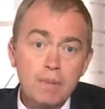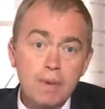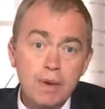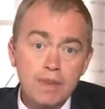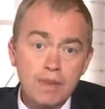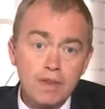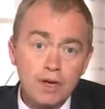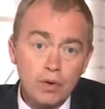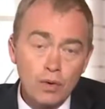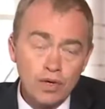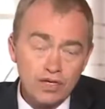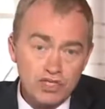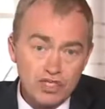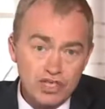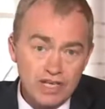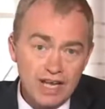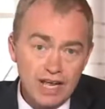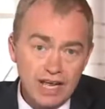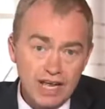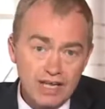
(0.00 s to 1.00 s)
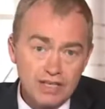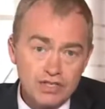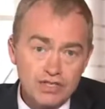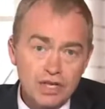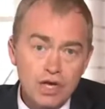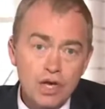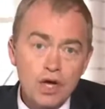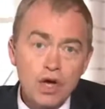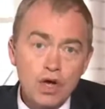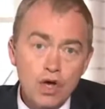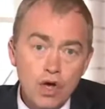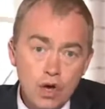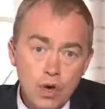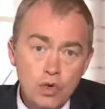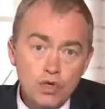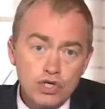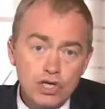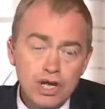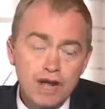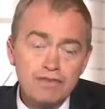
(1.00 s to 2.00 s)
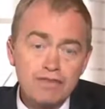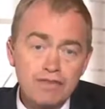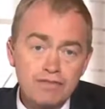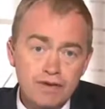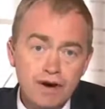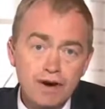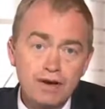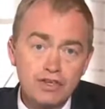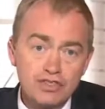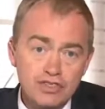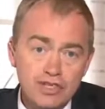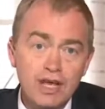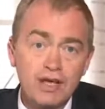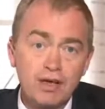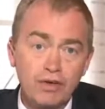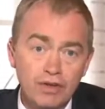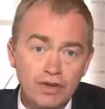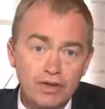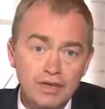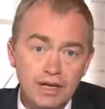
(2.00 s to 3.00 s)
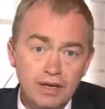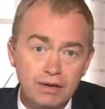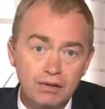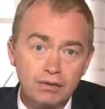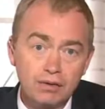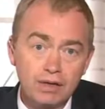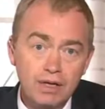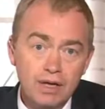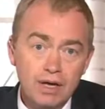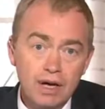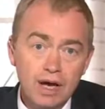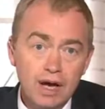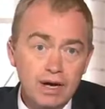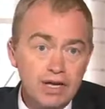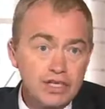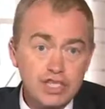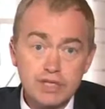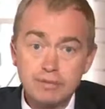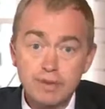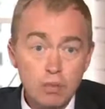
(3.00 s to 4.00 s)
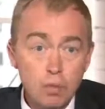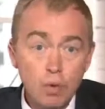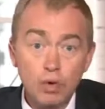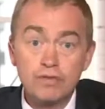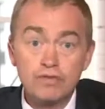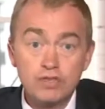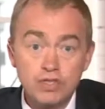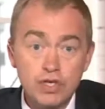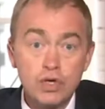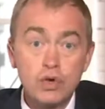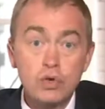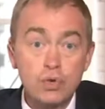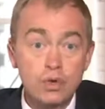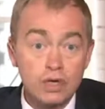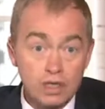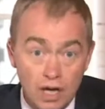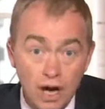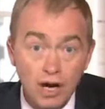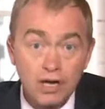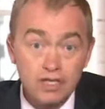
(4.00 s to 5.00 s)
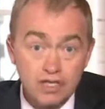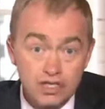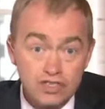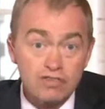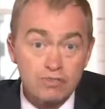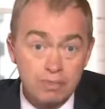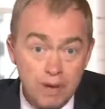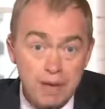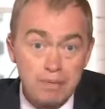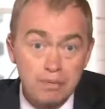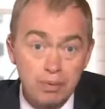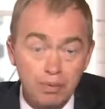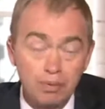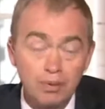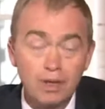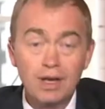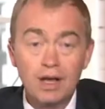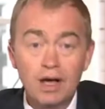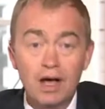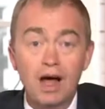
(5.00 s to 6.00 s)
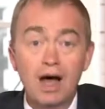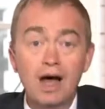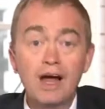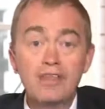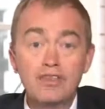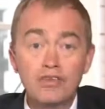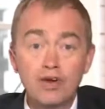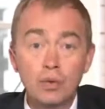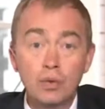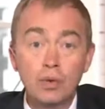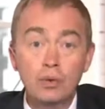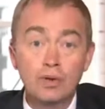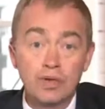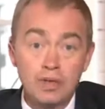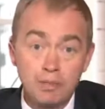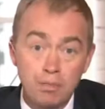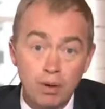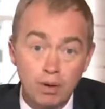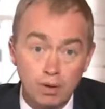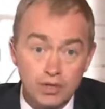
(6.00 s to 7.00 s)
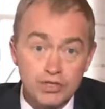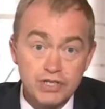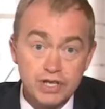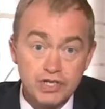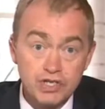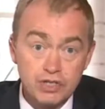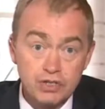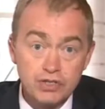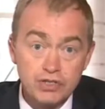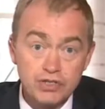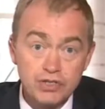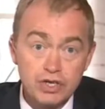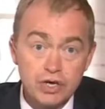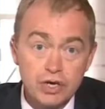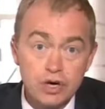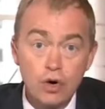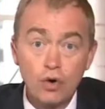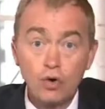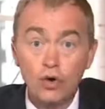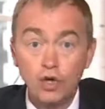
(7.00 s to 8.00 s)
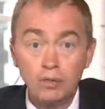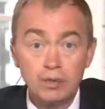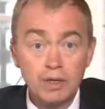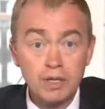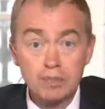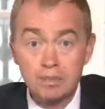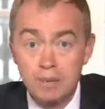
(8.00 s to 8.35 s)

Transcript: But the question is, who should have the final say on the deal? And it's going to be one of 2 kinds of people. Either it will be the politicians or it'll be